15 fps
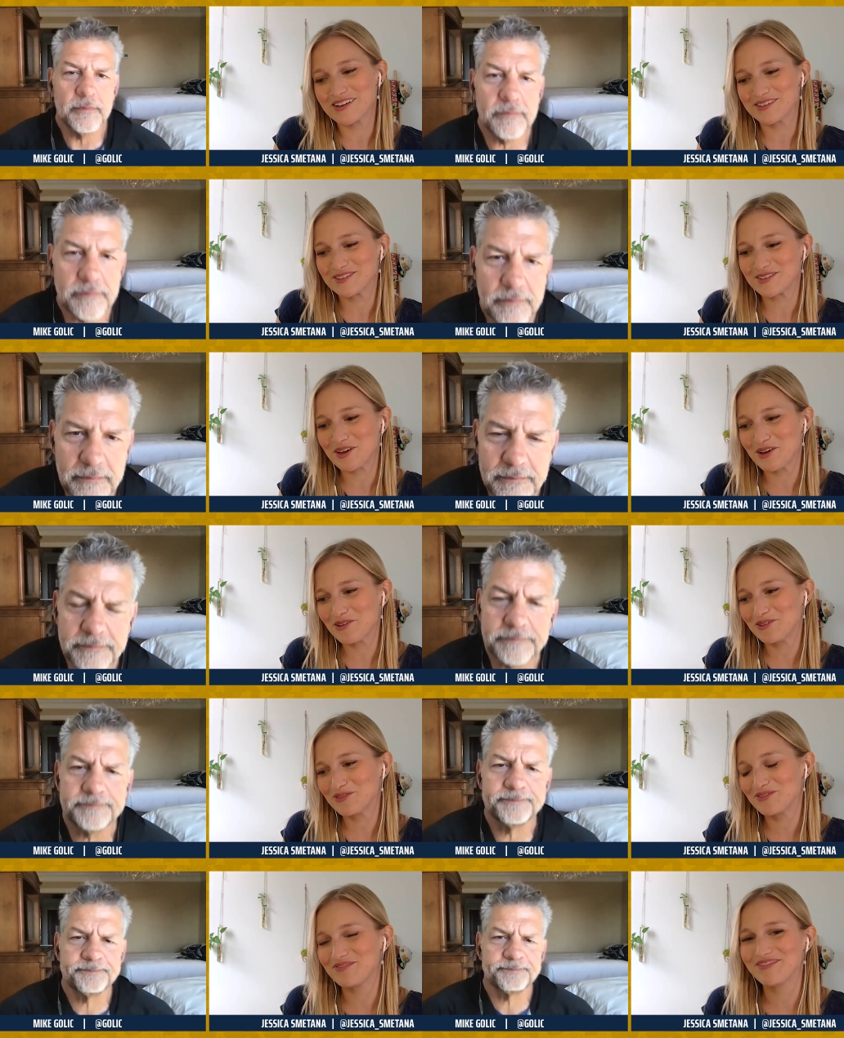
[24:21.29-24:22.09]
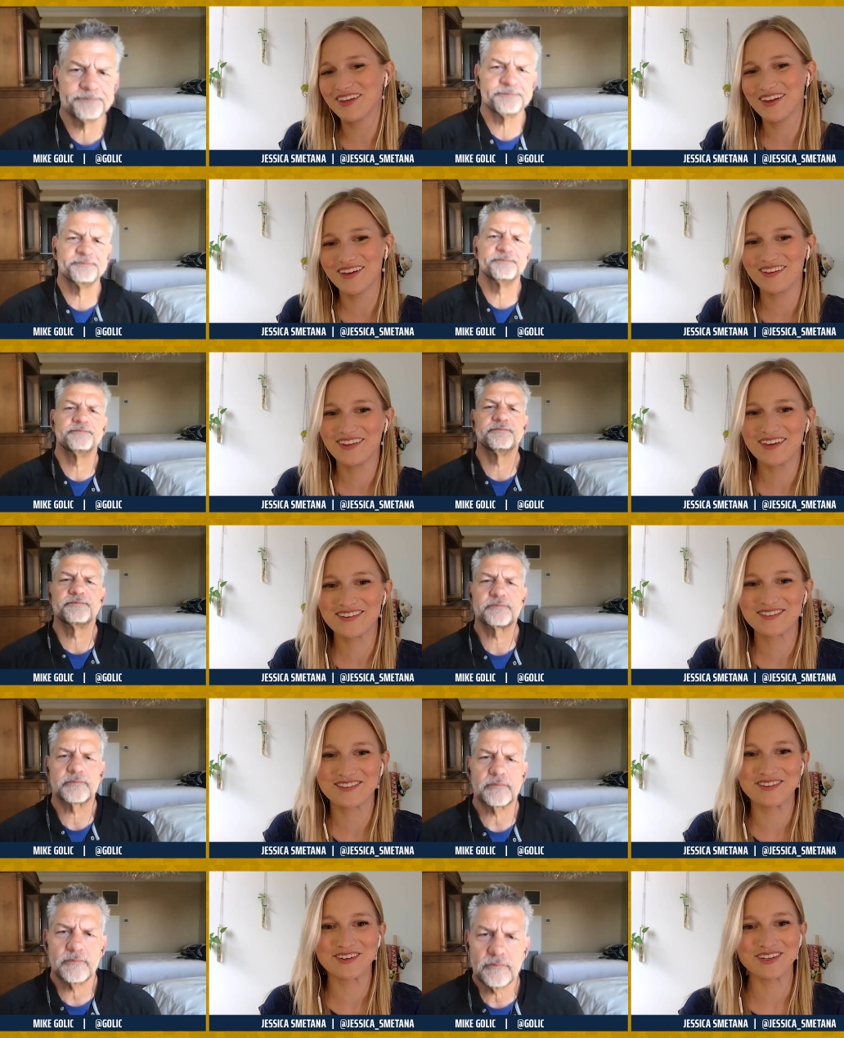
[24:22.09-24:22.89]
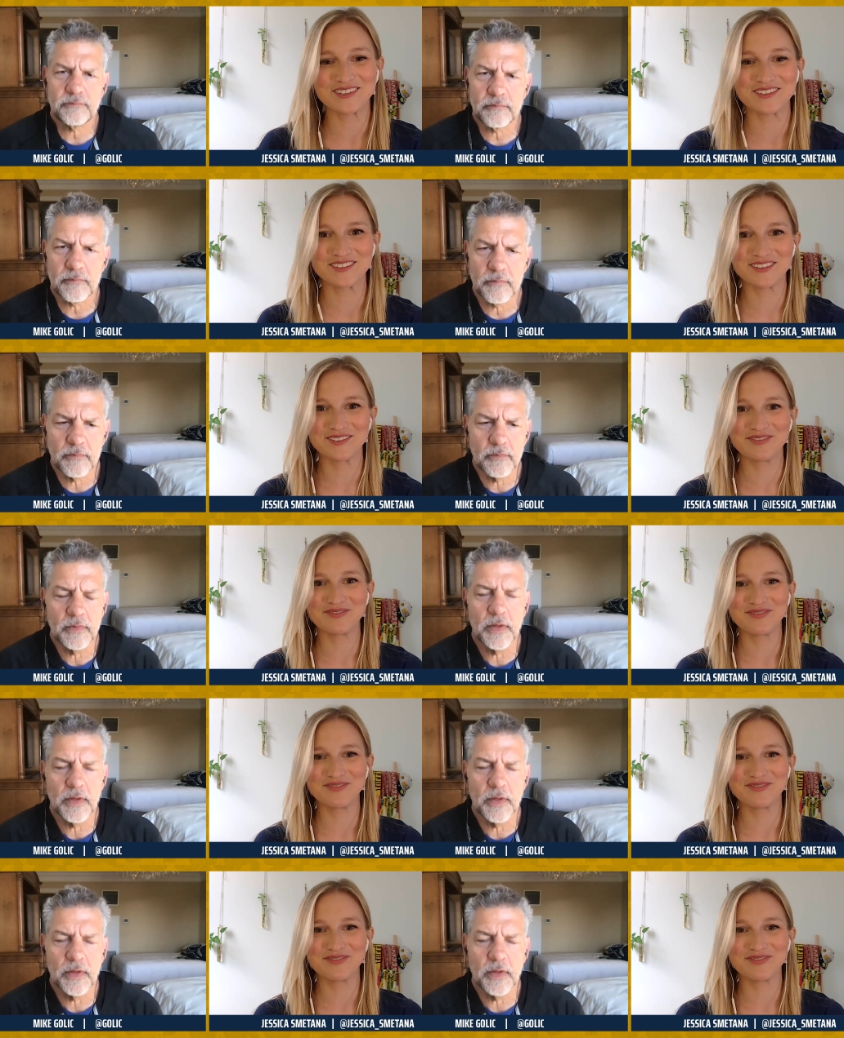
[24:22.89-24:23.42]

Speaker 1: So eh, they still get to